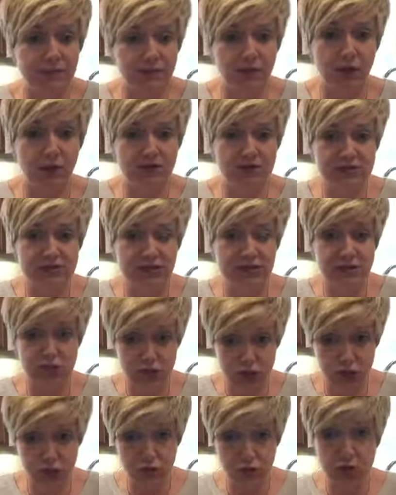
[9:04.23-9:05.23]
posting it
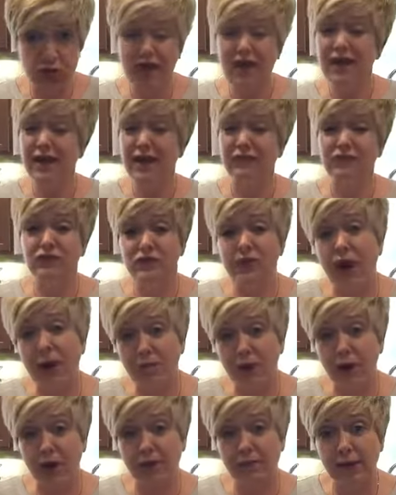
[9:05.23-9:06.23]
soon. If you're not
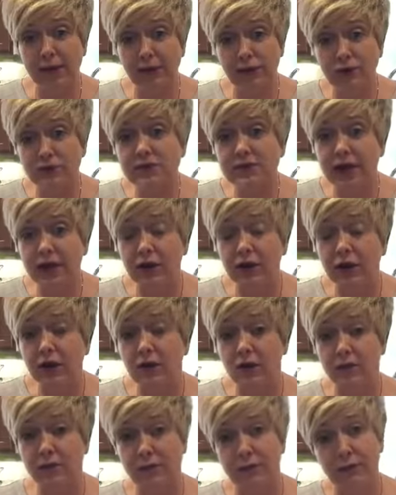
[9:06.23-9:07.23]
part of my newsletter,
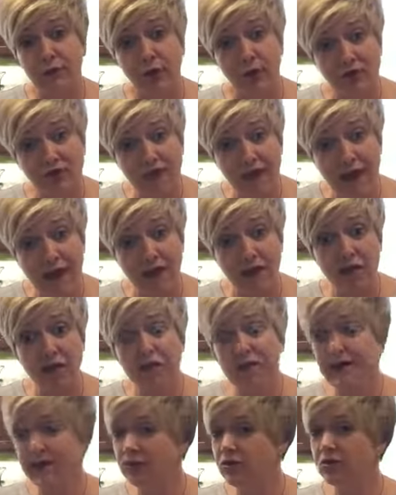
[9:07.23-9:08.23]
go to my profile.
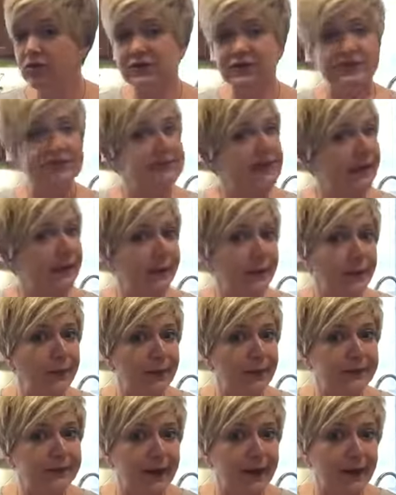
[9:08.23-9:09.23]
You can sign up
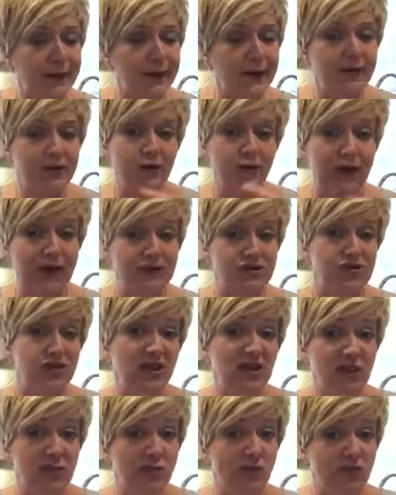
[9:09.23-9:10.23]
right there, and you'll actually
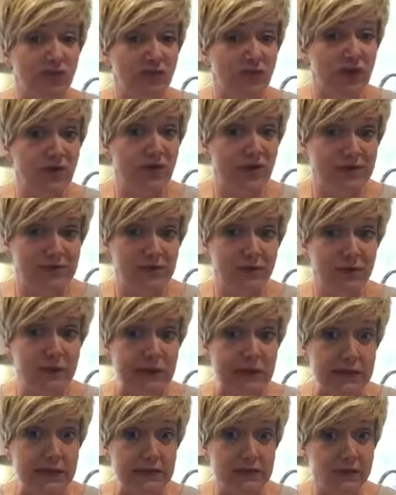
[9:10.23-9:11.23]
get more free
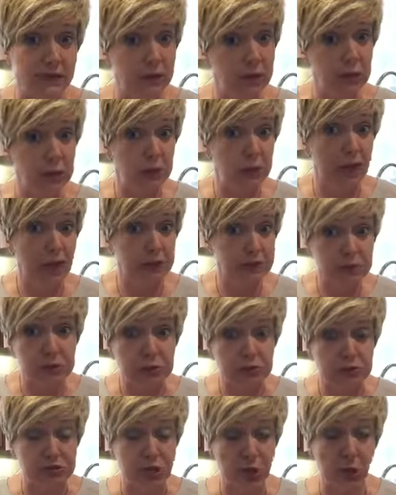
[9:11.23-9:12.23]
recipes when you do that
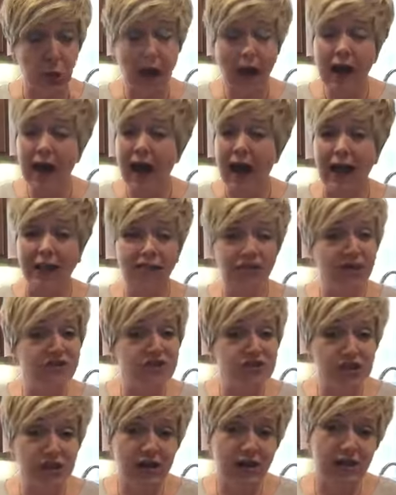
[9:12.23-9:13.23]
too. So I
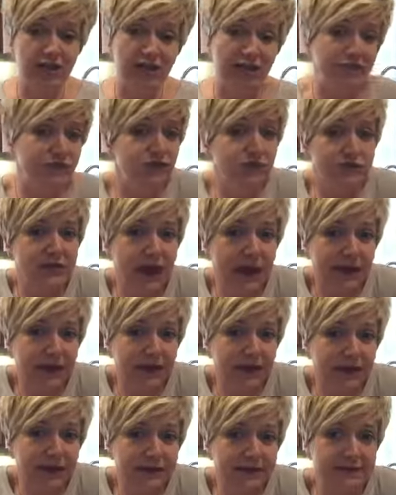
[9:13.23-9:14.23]
love sharing my food
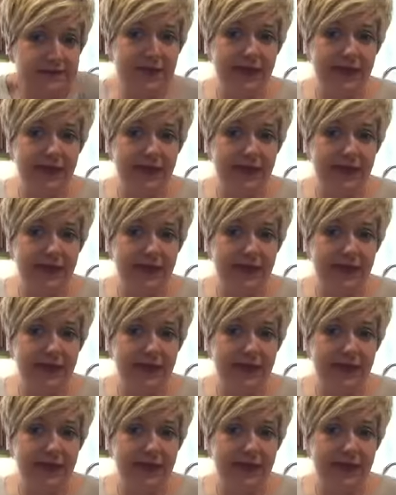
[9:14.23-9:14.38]
diaries